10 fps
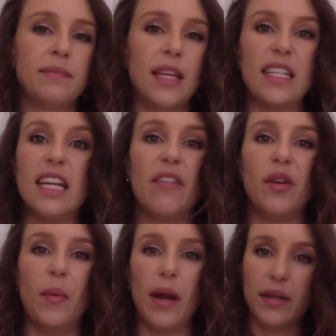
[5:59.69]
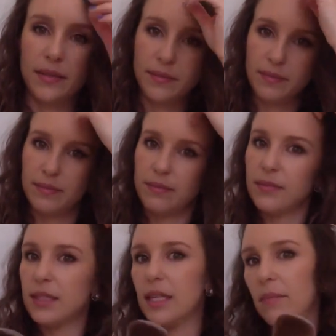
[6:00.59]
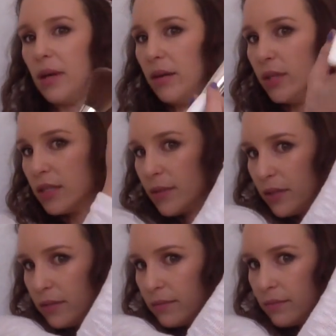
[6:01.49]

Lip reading: It's everywhere. It's that baby smell.